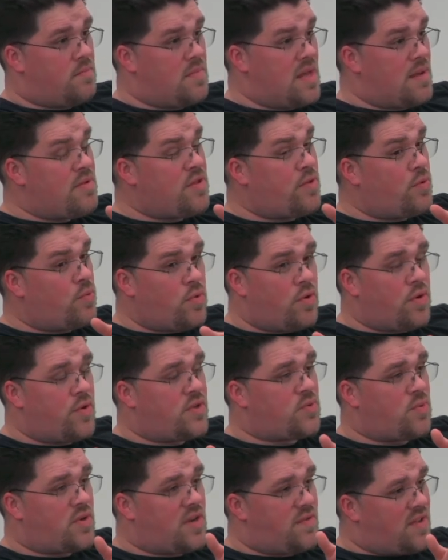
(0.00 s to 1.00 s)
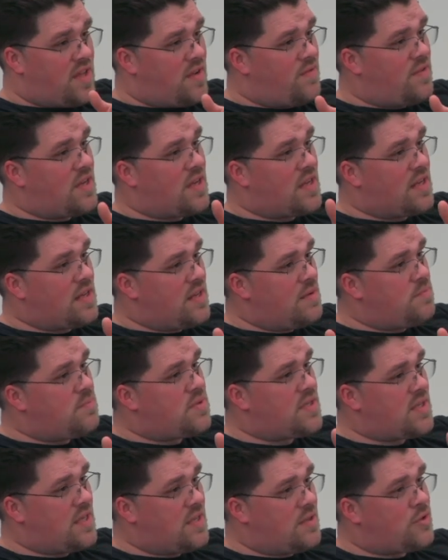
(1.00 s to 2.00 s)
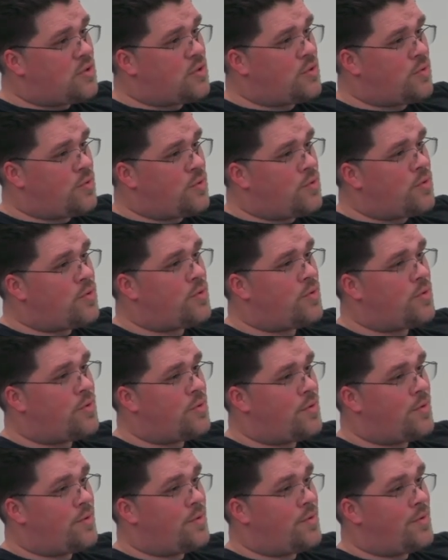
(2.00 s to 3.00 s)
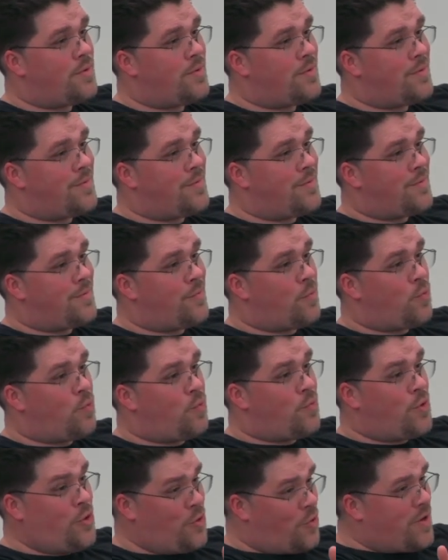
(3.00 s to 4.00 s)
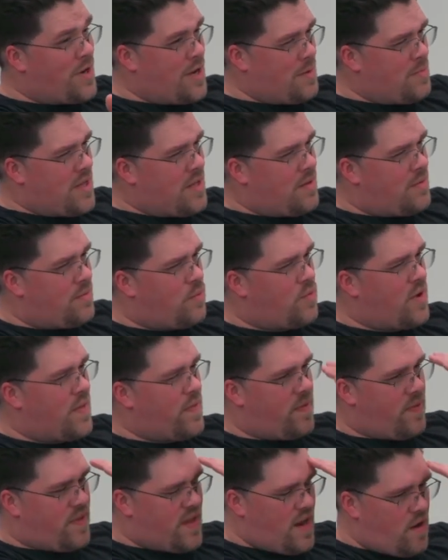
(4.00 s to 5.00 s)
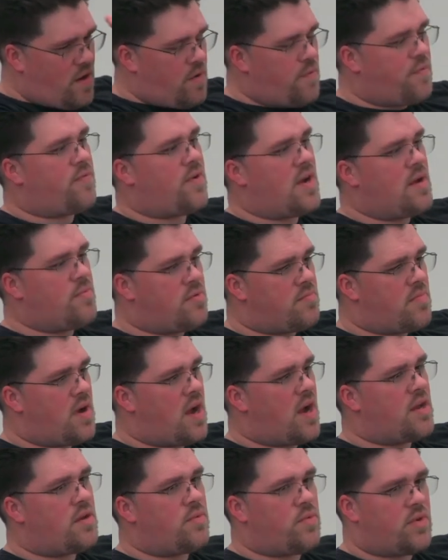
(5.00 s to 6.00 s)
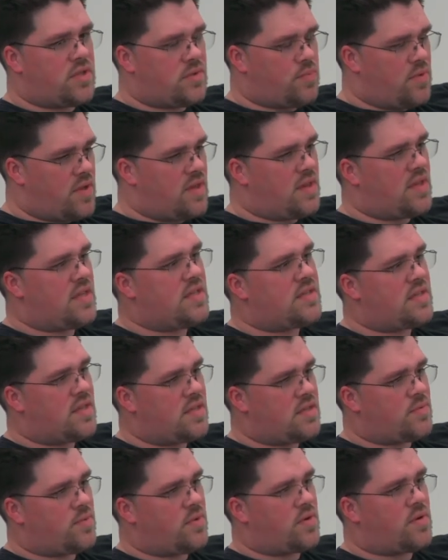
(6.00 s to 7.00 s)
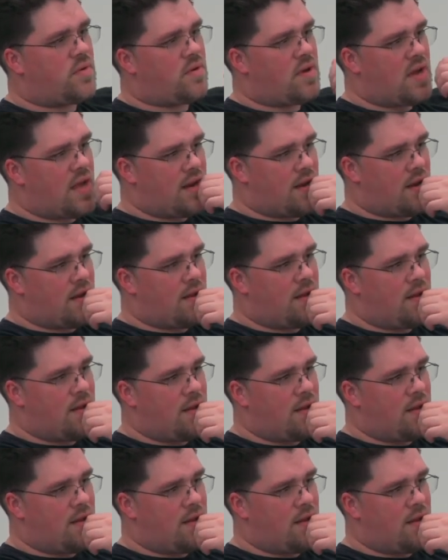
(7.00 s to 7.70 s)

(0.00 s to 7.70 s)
Maybe the words would have given a glimpse into, you know what I mean, what their frame of mind was when these things were created.